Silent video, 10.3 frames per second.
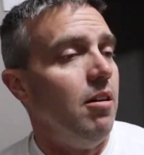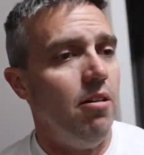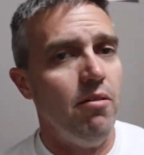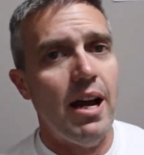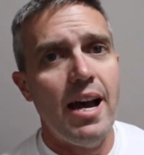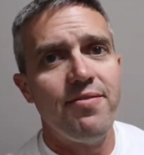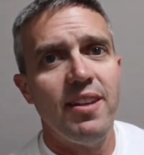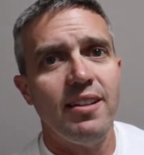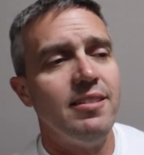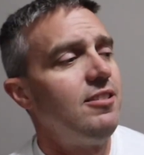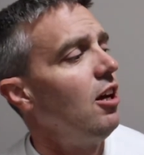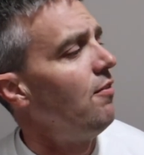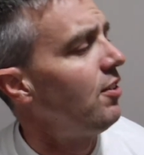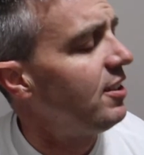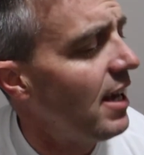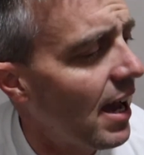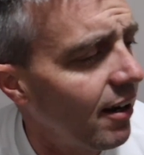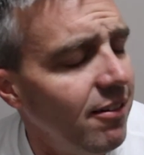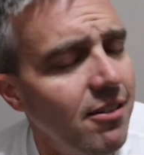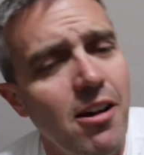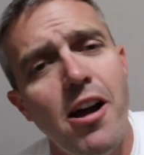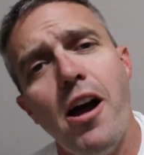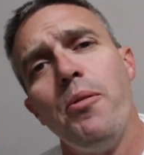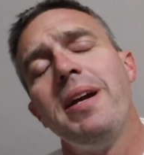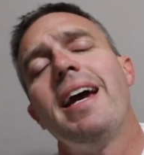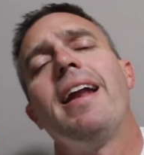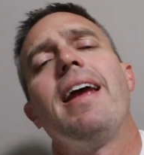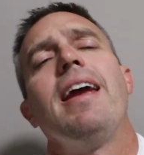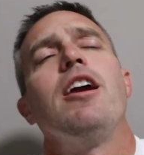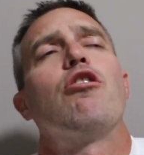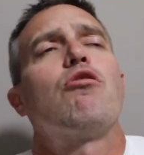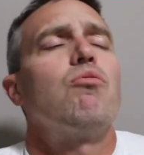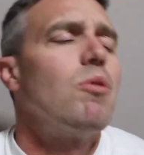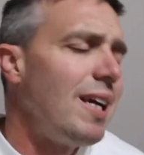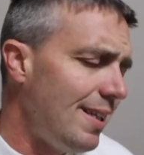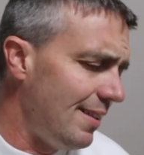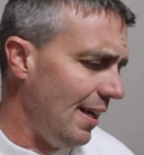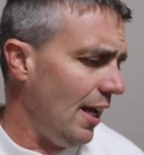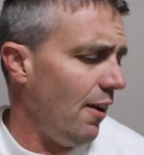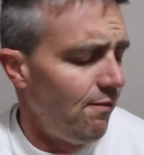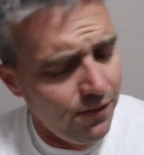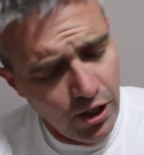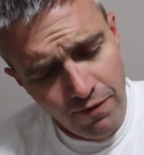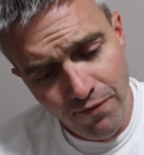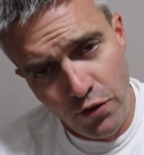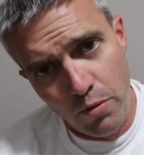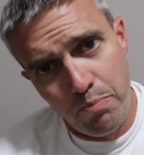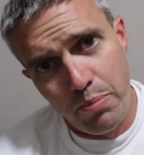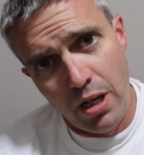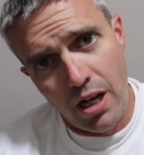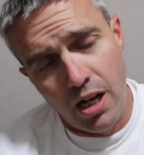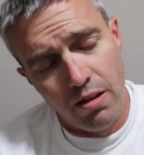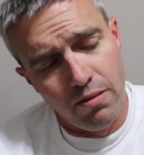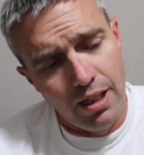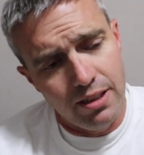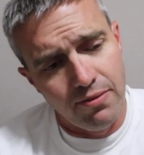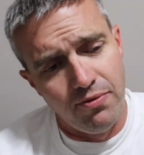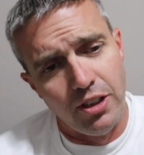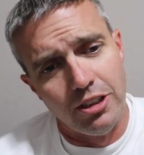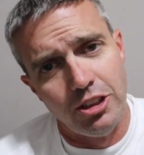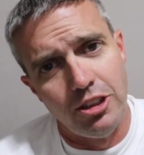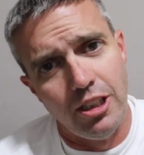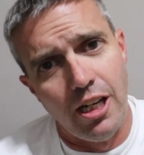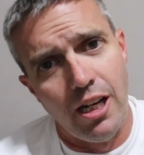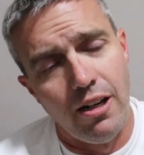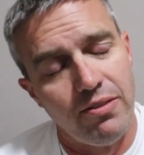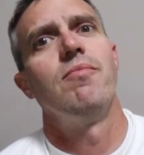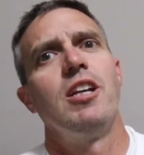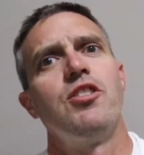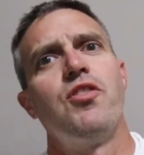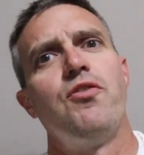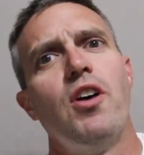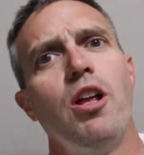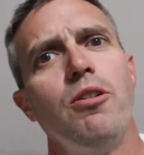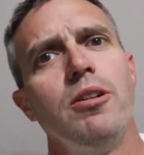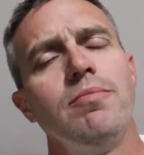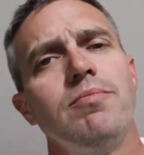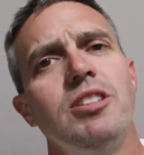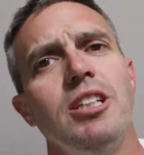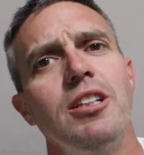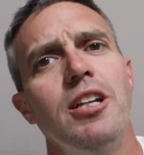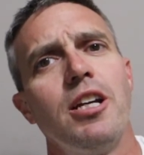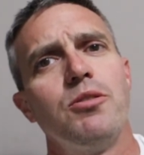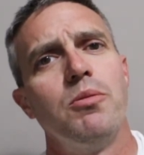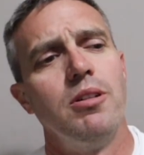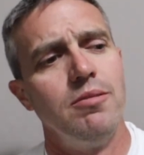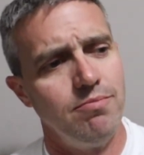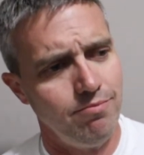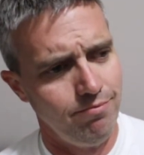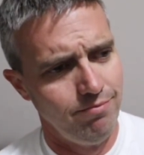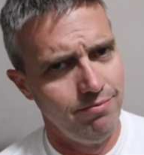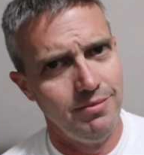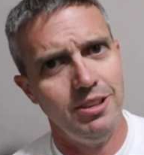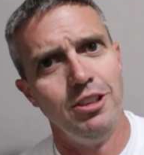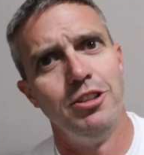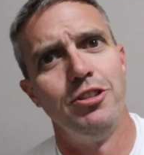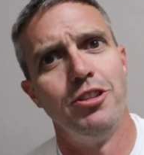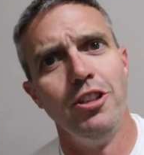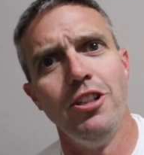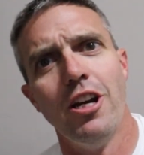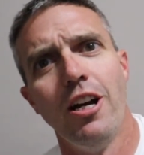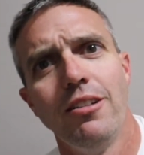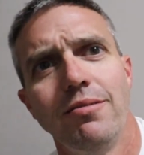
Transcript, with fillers: Alright, thanks a ton for tagging along. We had a great day. Fun football, lots of fun stuff. Thanks for following. See you in the next one. See ya!